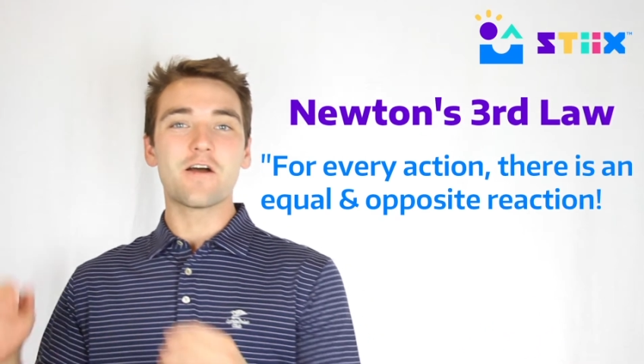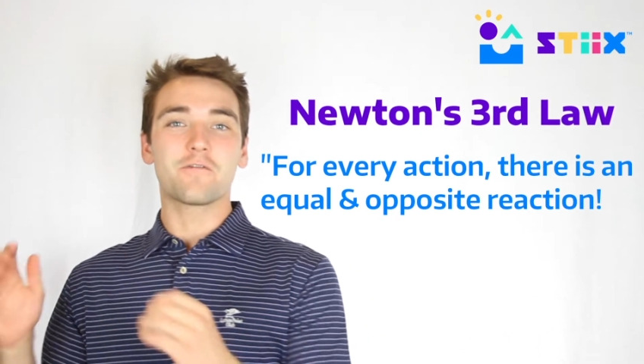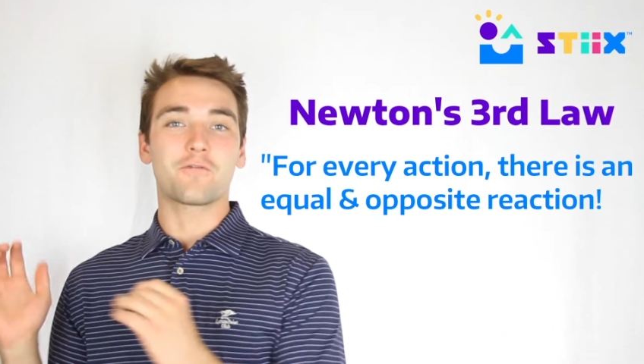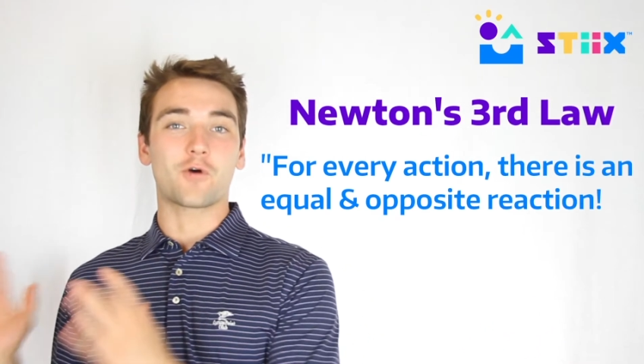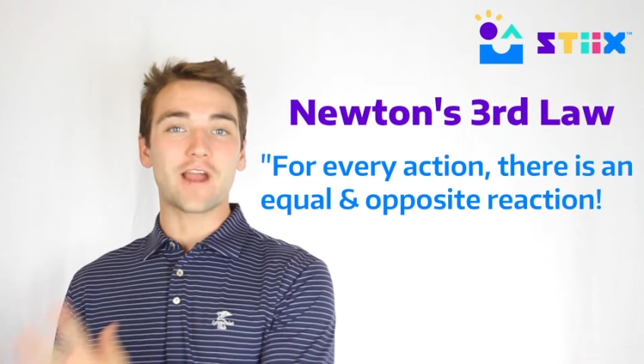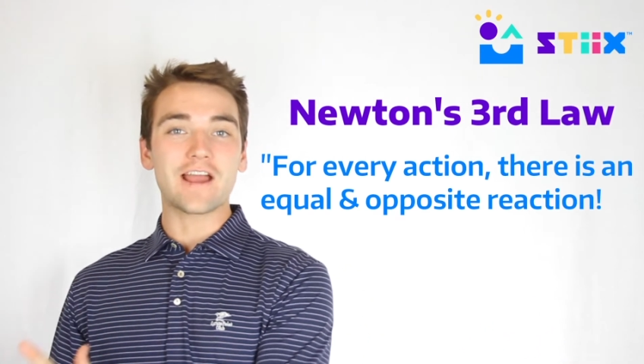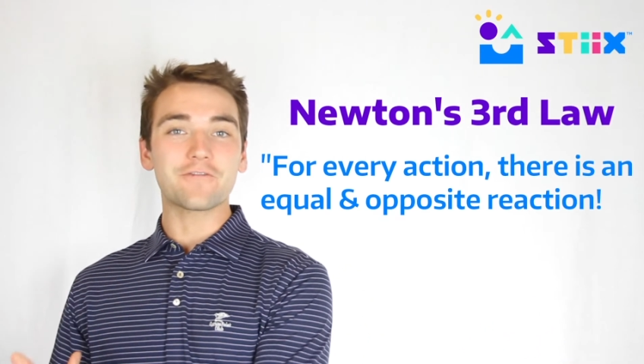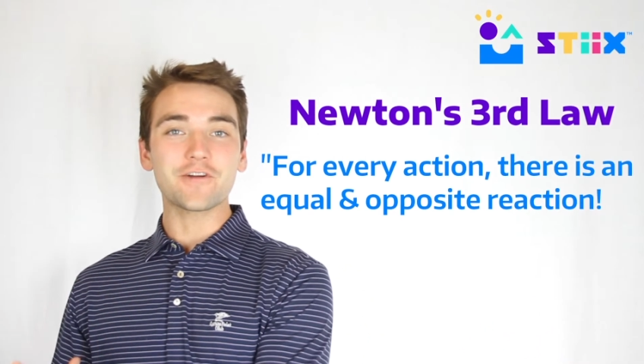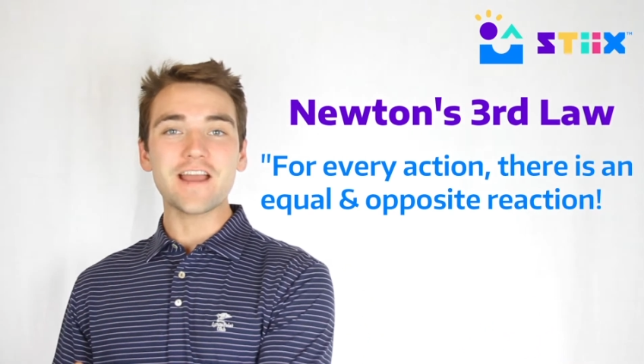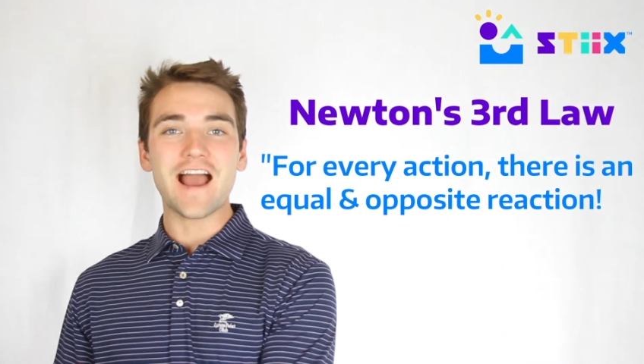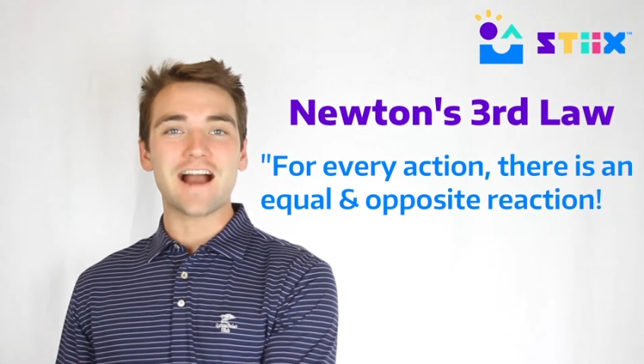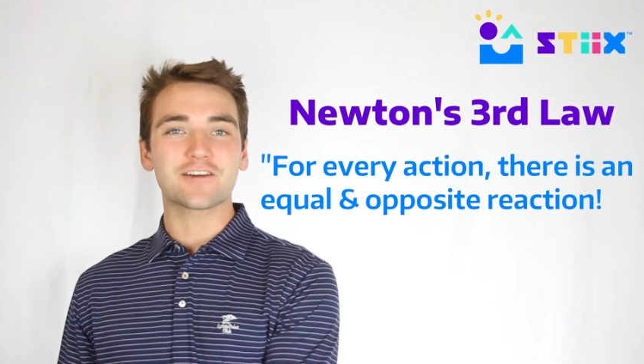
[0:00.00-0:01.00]
for
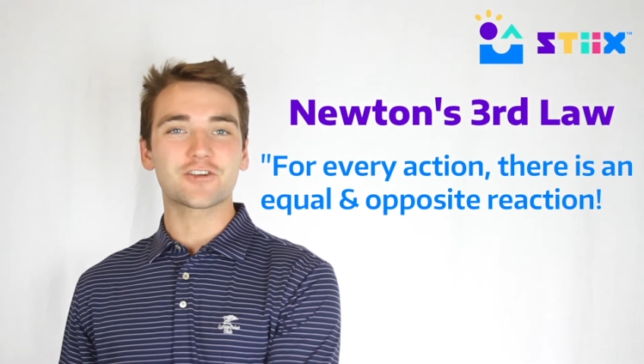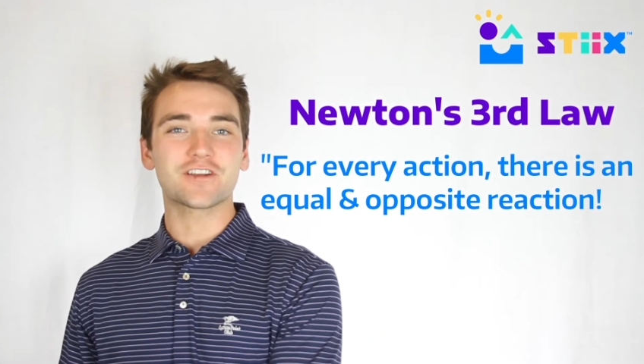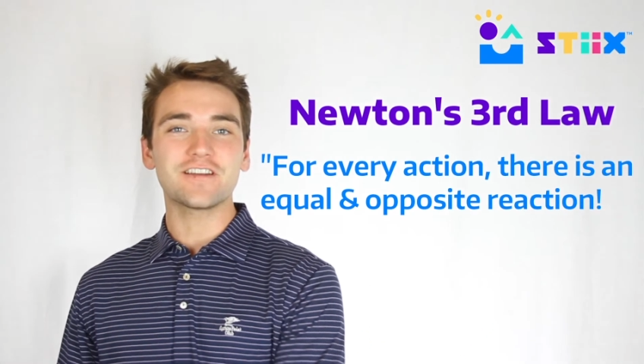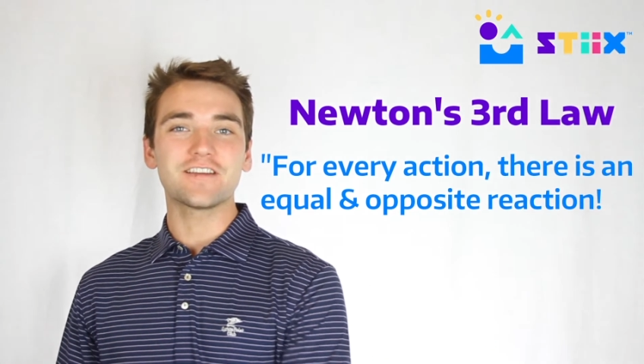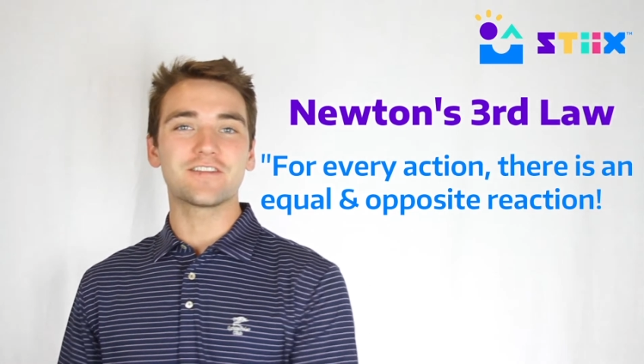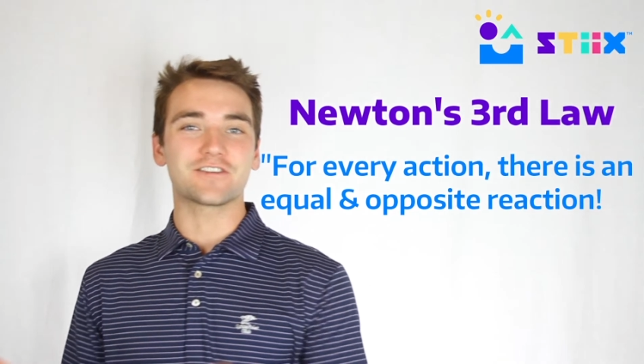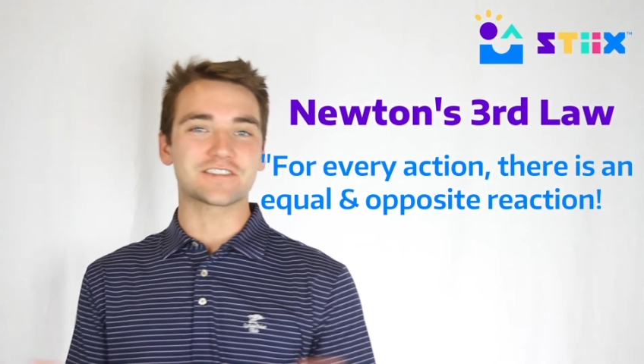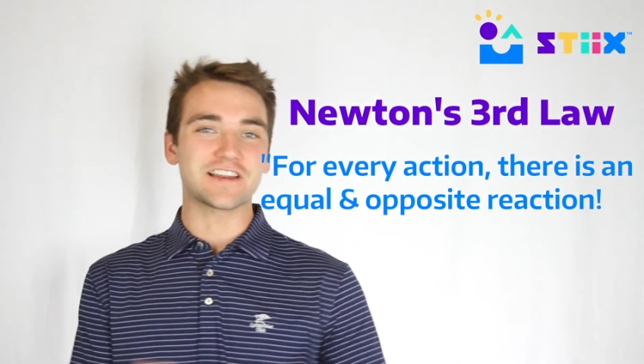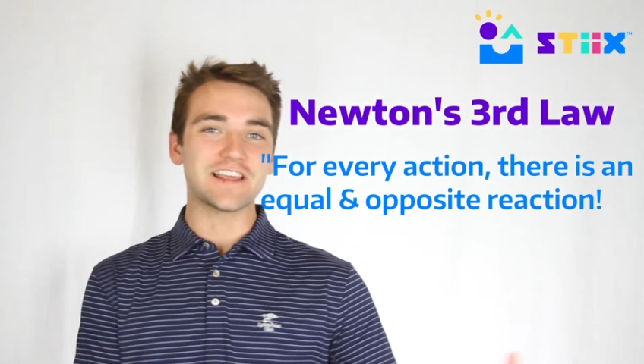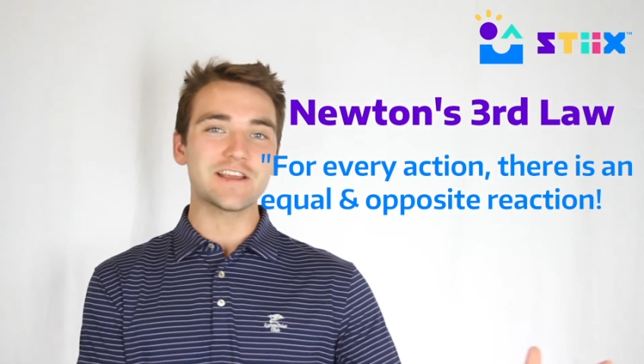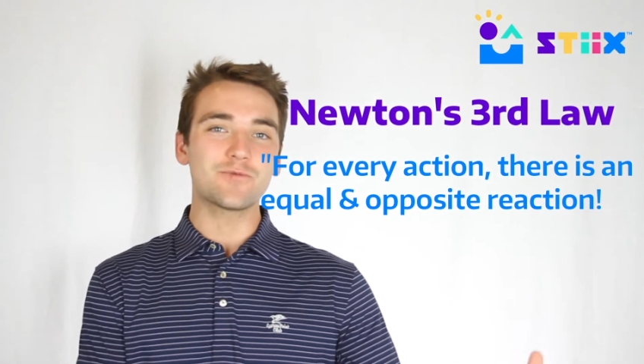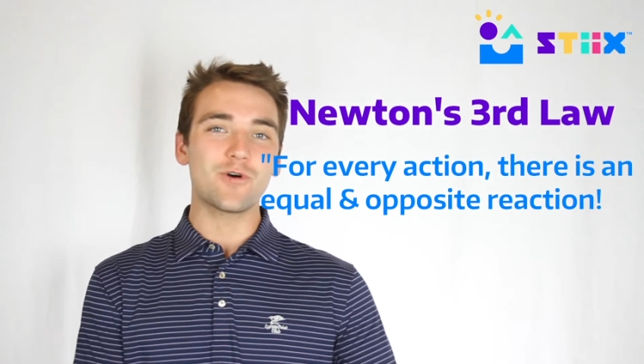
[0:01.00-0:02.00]
every action, there's an
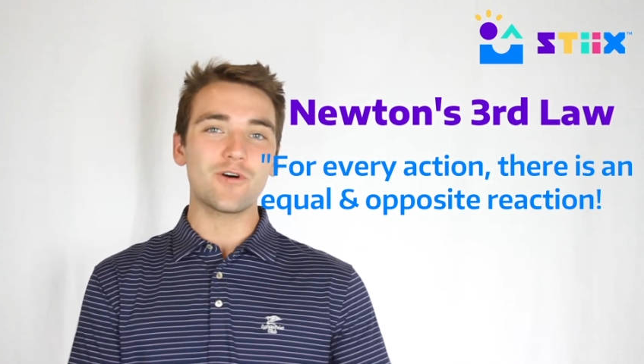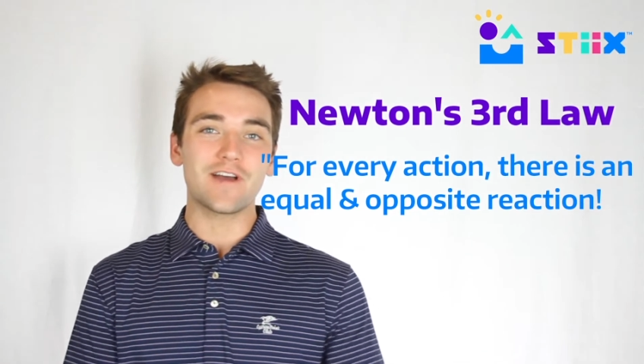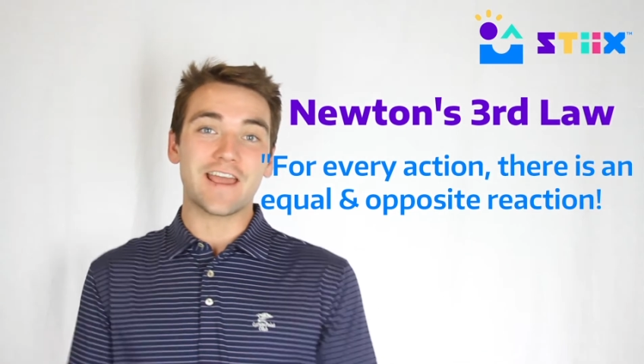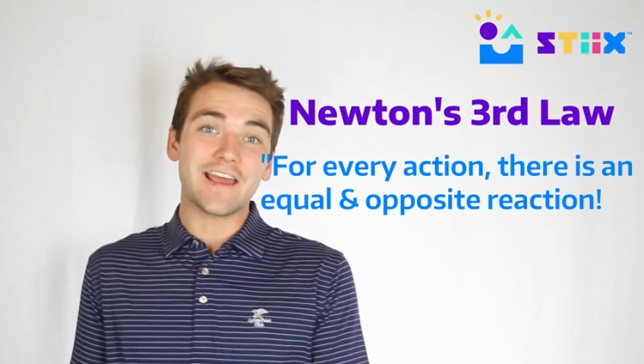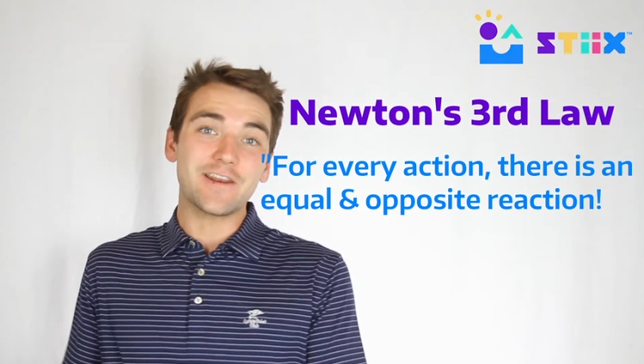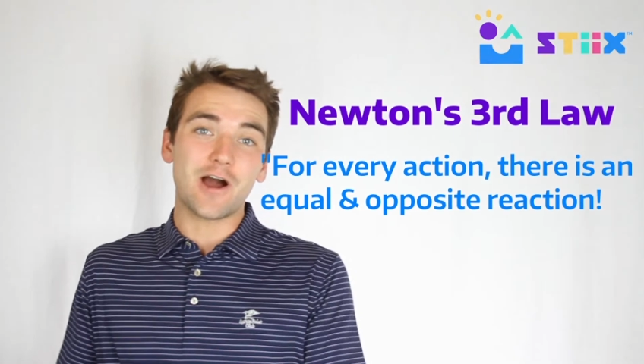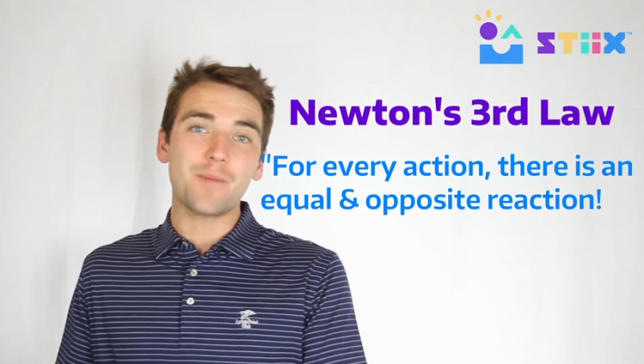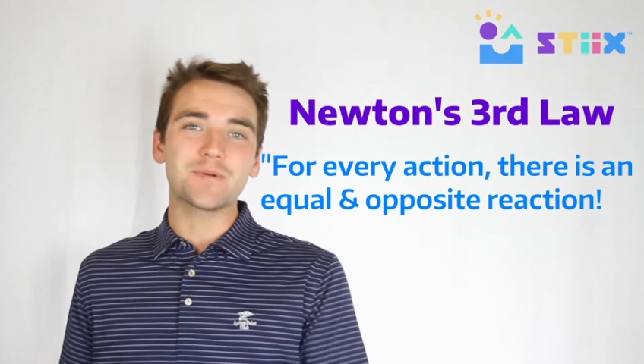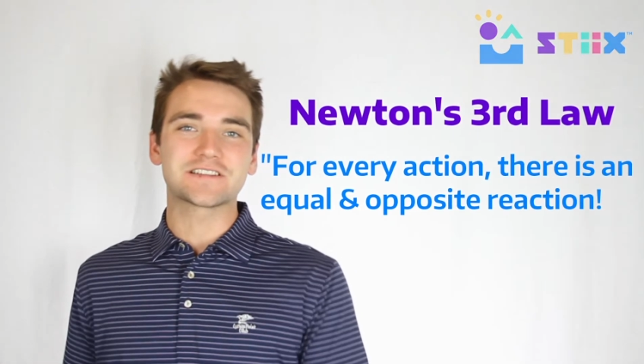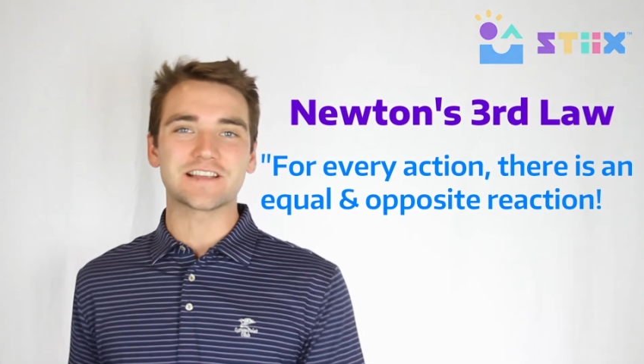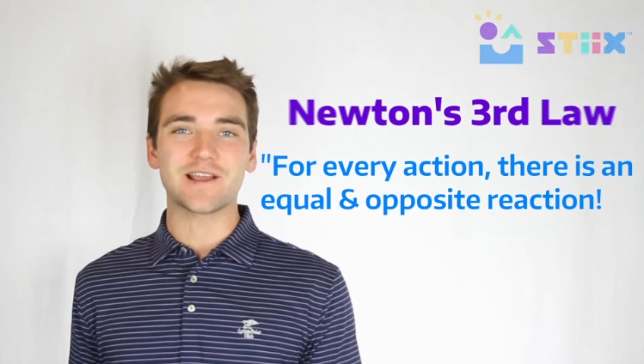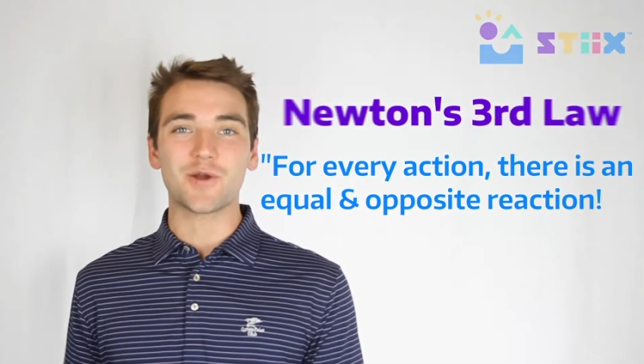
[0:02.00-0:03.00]
equal and opposite